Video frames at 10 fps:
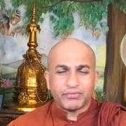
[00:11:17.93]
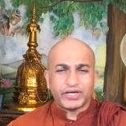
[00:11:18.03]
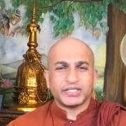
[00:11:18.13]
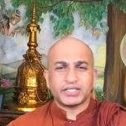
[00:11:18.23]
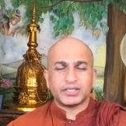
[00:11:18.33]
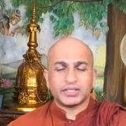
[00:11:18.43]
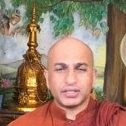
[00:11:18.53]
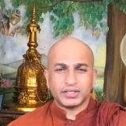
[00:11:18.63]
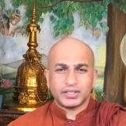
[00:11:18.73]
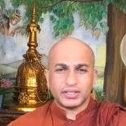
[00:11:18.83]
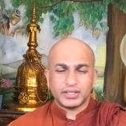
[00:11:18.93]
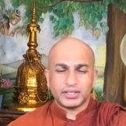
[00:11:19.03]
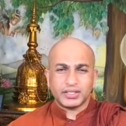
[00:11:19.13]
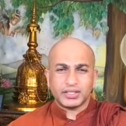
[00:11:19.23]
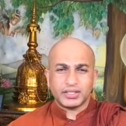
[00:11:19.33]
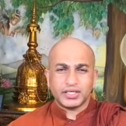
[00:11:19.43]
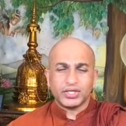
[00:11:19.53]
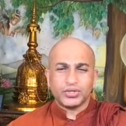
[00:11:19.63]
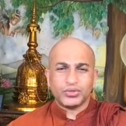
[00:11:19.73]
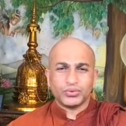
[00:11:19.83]
version
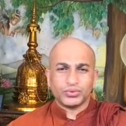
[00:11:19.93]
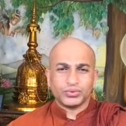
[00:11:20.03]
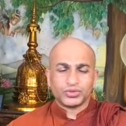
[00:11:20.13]
in you.